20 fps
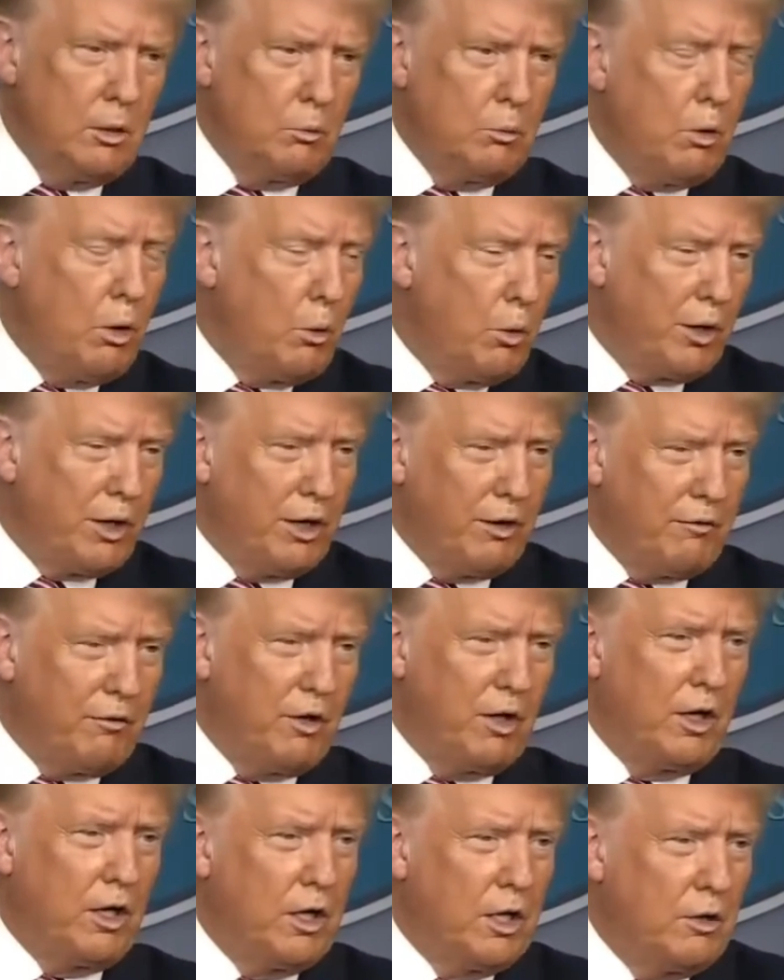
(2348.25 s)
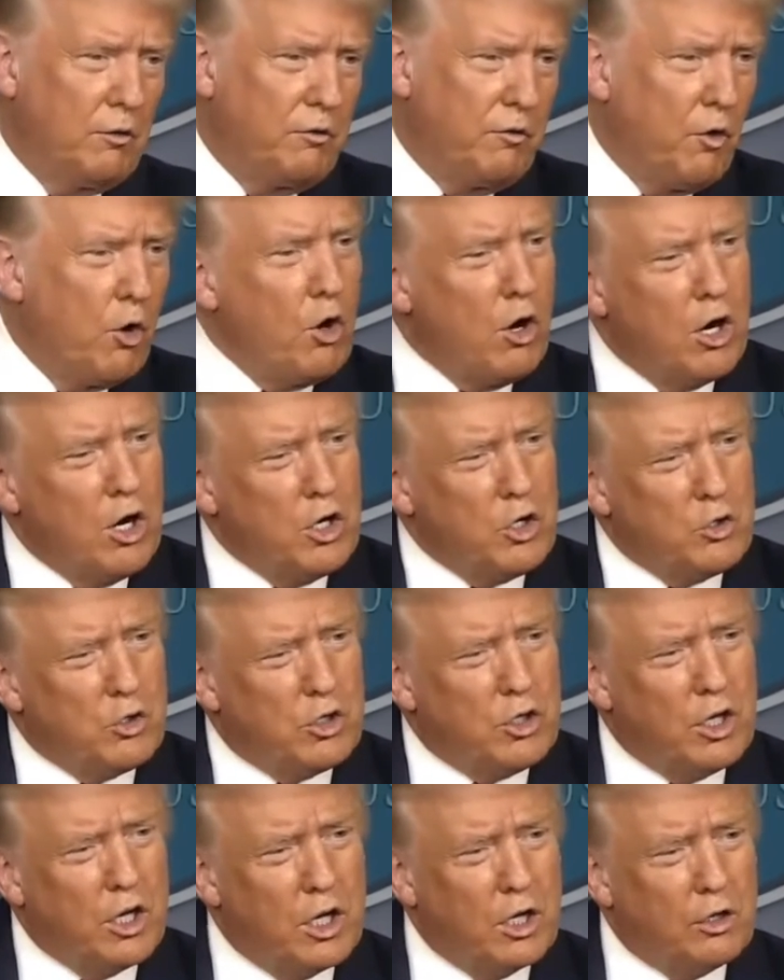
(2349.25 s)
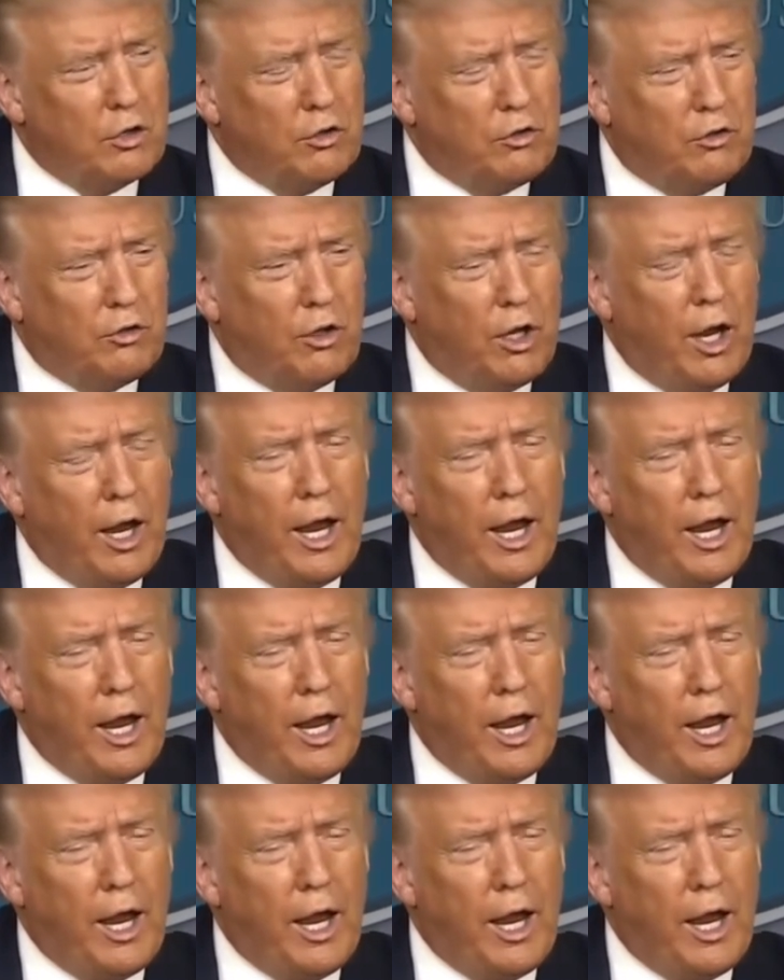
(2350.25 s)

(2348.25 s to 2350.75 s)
Well, we're giving $400,